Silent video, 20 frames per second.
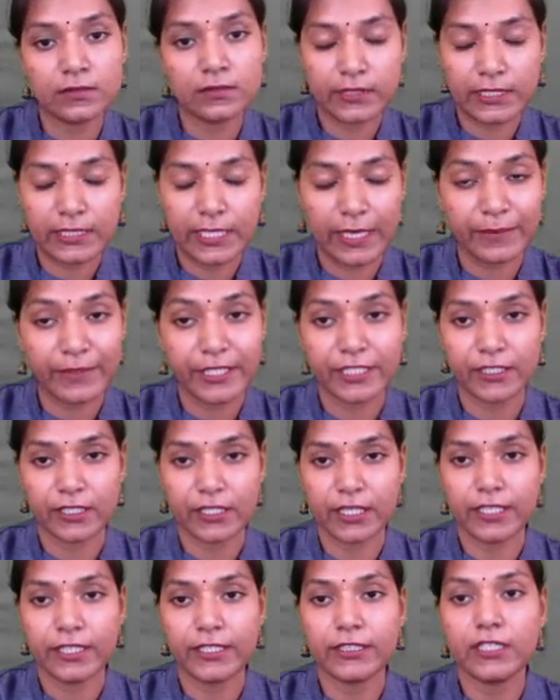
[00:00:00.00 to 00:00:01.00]
emitter
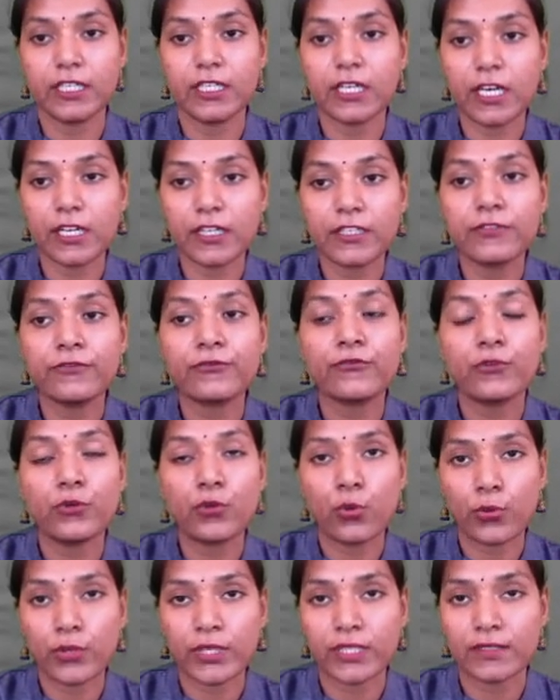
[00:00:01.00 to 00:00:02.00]
current. The current
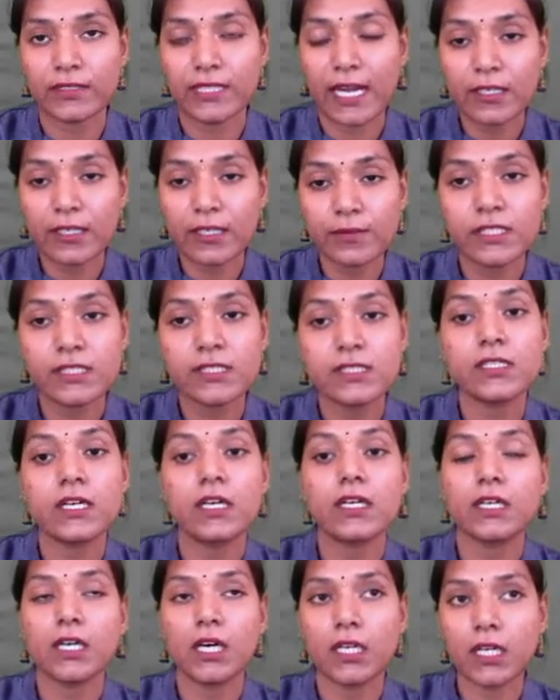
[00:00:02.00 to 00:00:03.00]
flowing, that means the
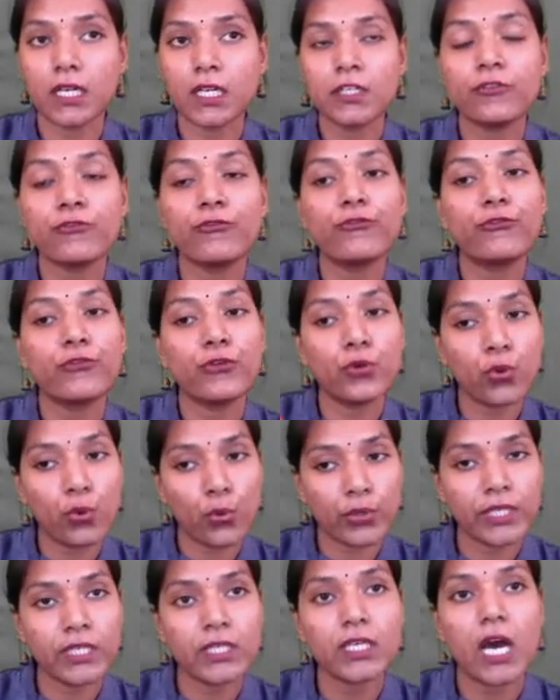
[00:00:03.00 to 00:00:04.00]
current
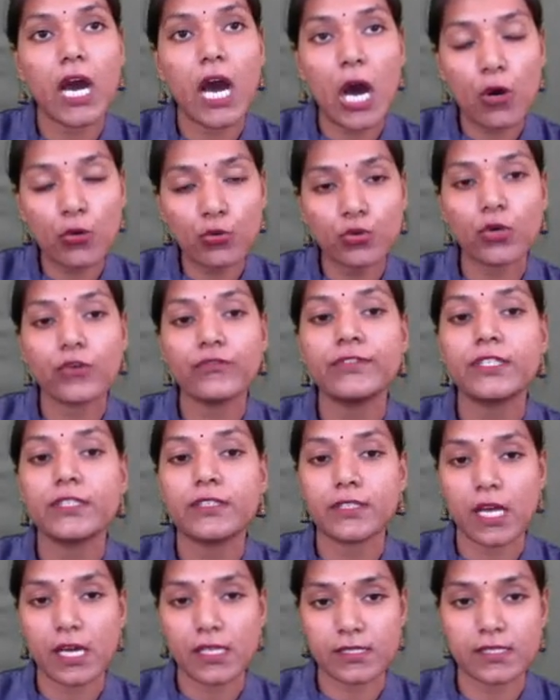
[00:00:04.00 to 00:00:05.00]
flowing out of the
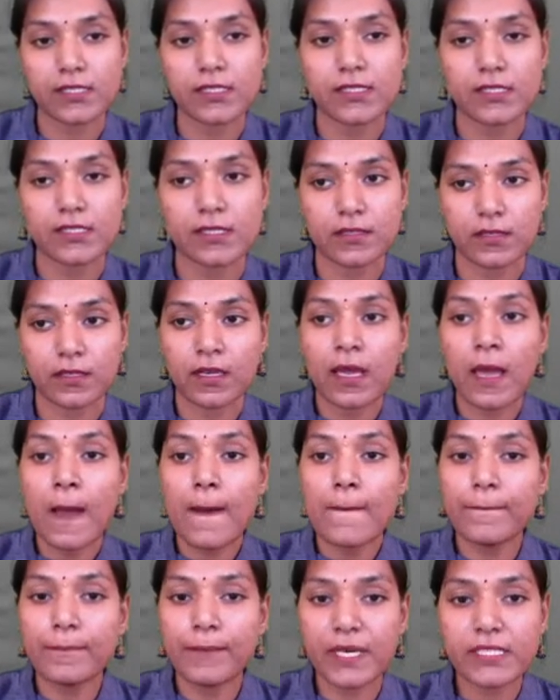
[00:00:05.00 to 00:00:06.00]
transistor
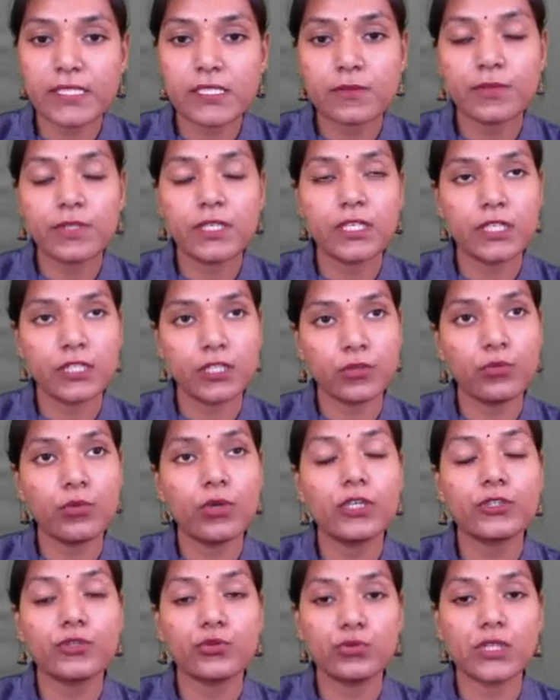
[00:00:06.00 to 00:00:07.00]
must be
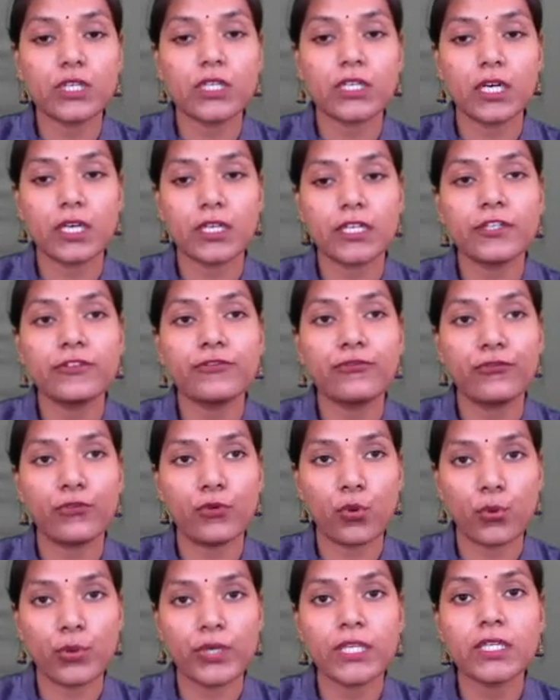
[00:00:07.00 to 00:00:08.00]
equal to the current
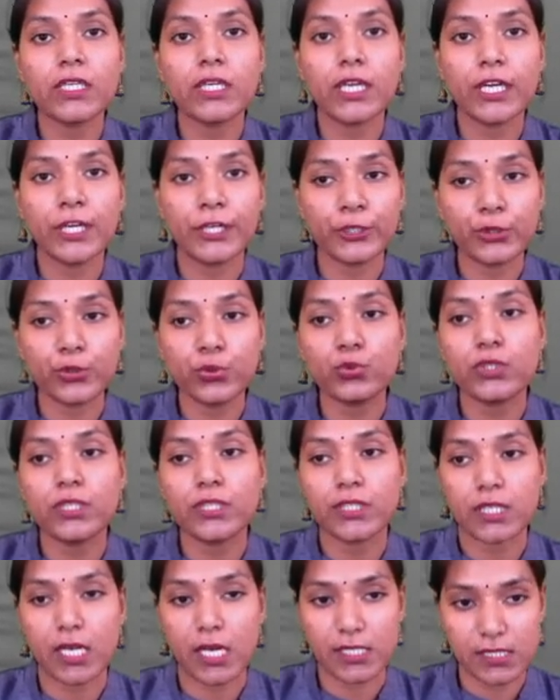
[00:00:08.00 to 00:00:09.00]
flowing into the
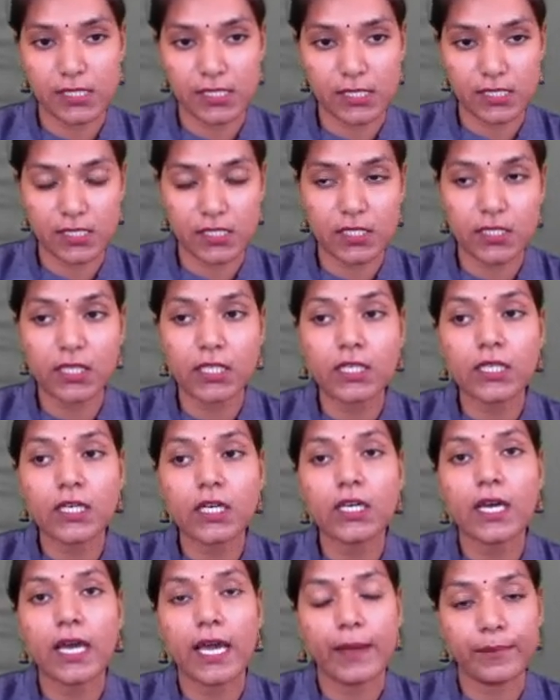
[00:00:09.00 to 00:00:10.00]
transistor in a
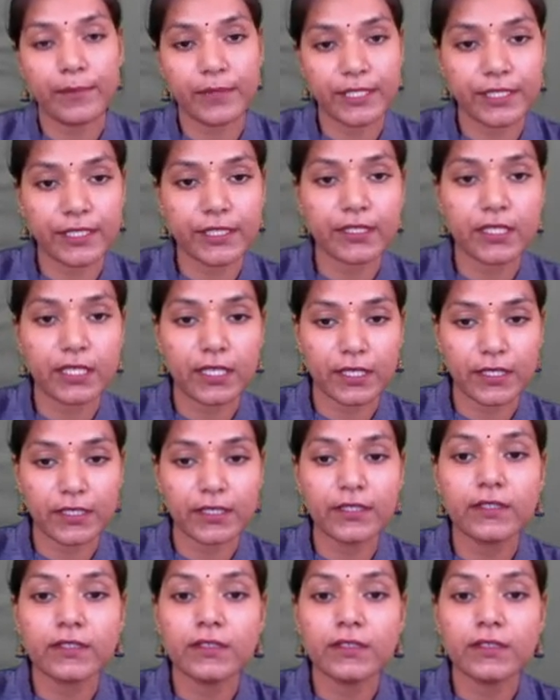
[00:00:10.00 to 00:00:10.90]
emitter current,